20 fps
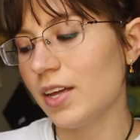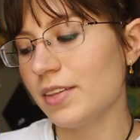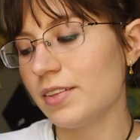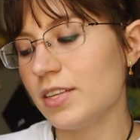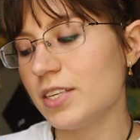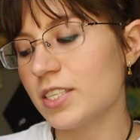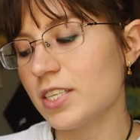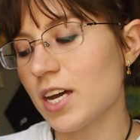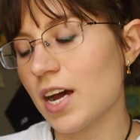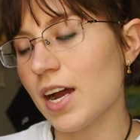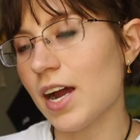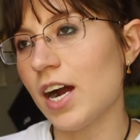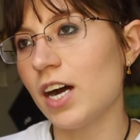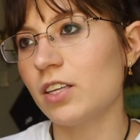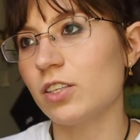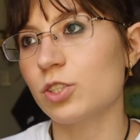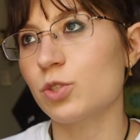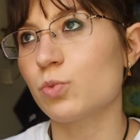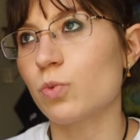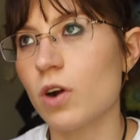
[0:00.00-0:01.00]
This guy
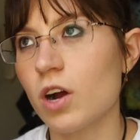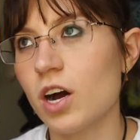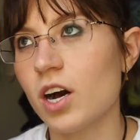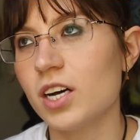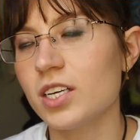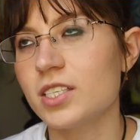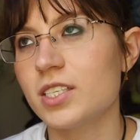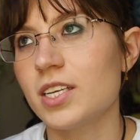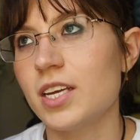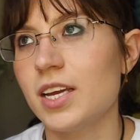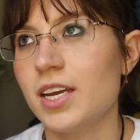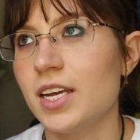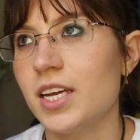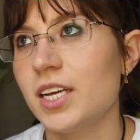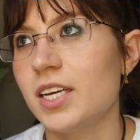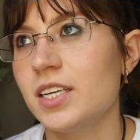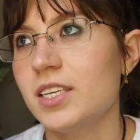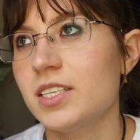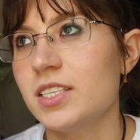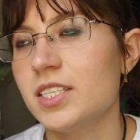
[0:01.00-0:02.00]
Alex Ross
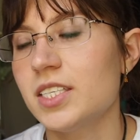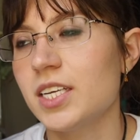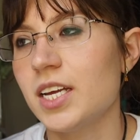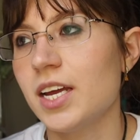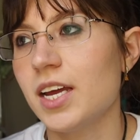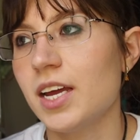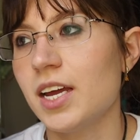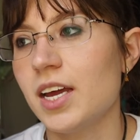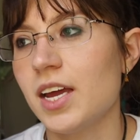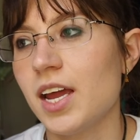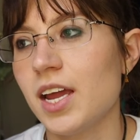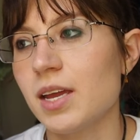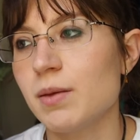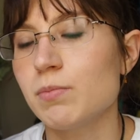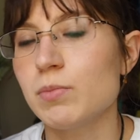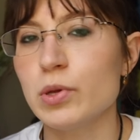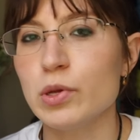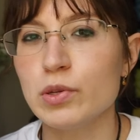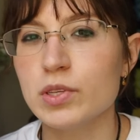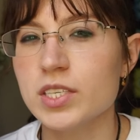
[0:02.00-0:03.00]
is a
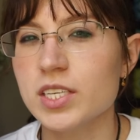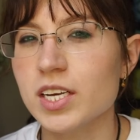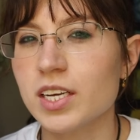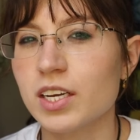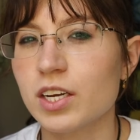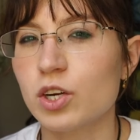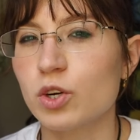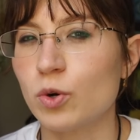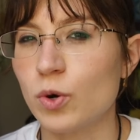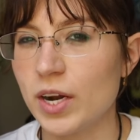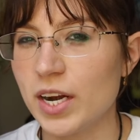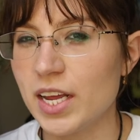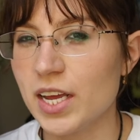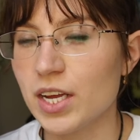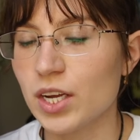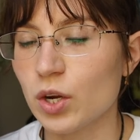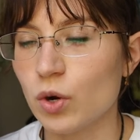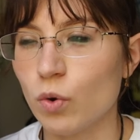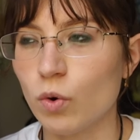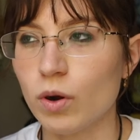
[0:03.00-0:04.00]
music
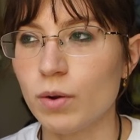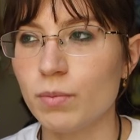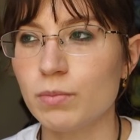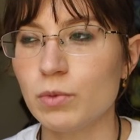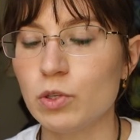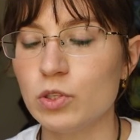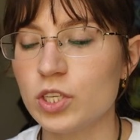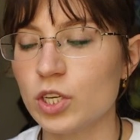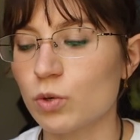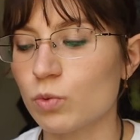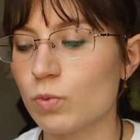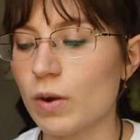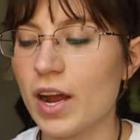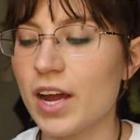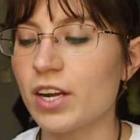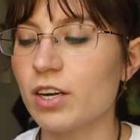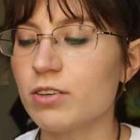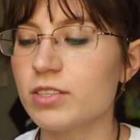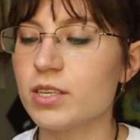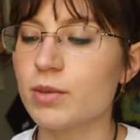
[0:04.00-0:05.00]
critic or a music
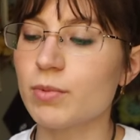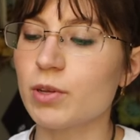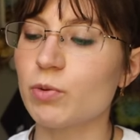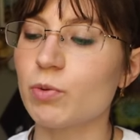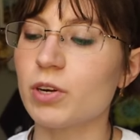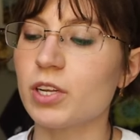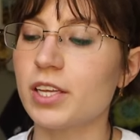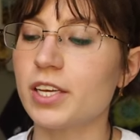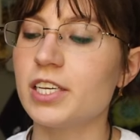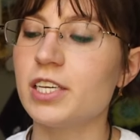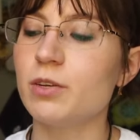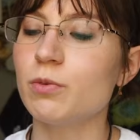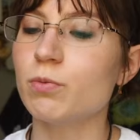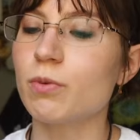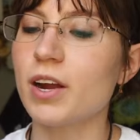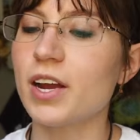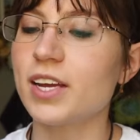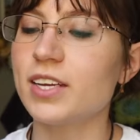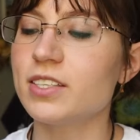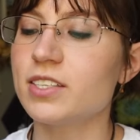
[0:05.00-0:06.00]
writer, something where like he
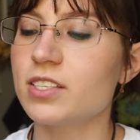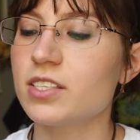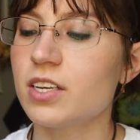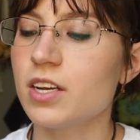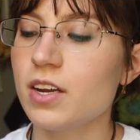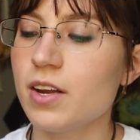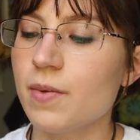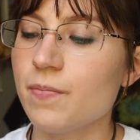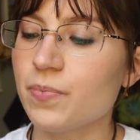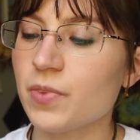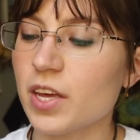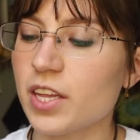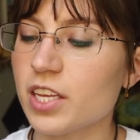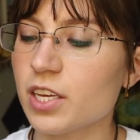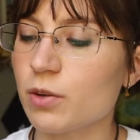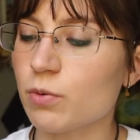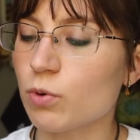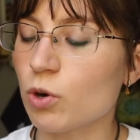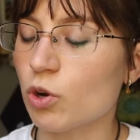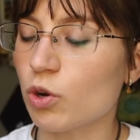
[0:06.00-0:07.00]
writes. I think
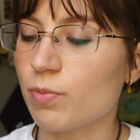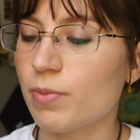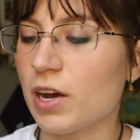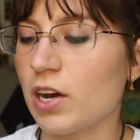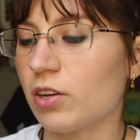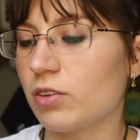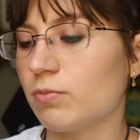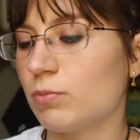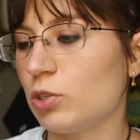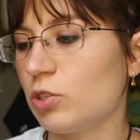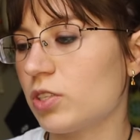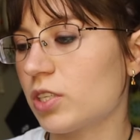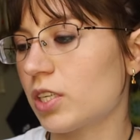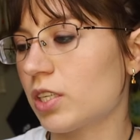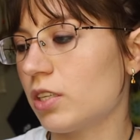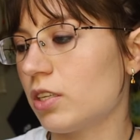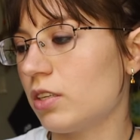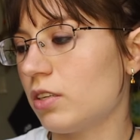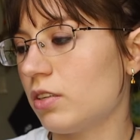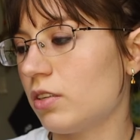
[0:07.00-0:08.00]
he wrote about music
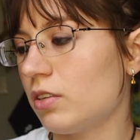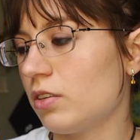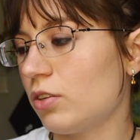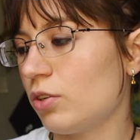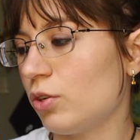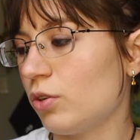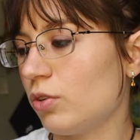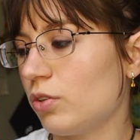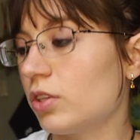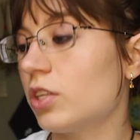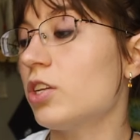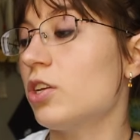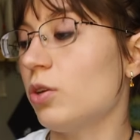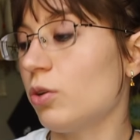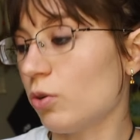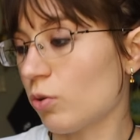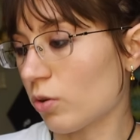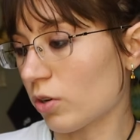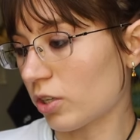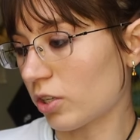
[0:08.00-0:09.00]
in the New the New
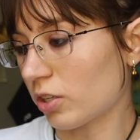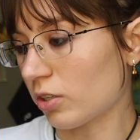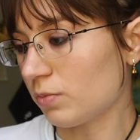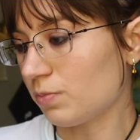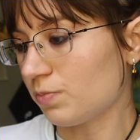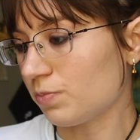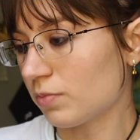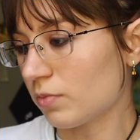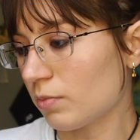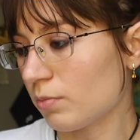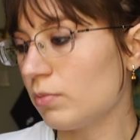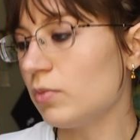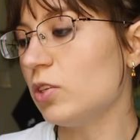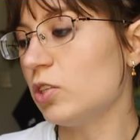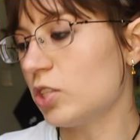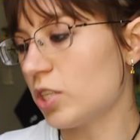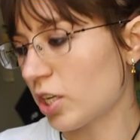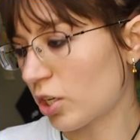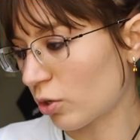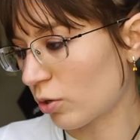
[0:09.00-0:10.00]
Yorker,
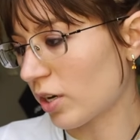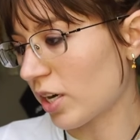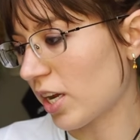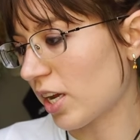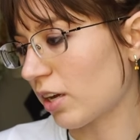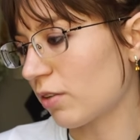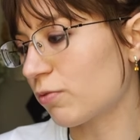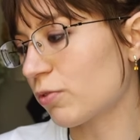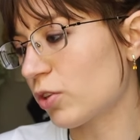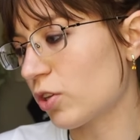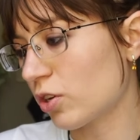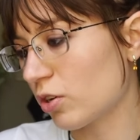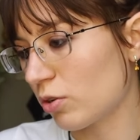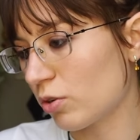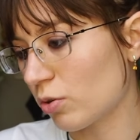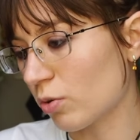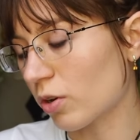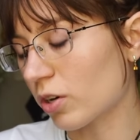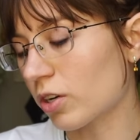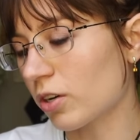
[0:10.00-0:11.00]
music critic for the New
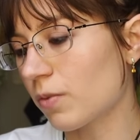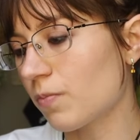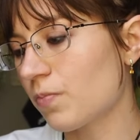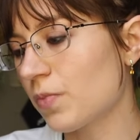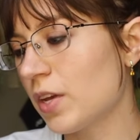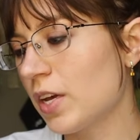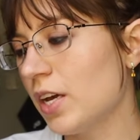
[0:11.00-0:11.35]
Yorker.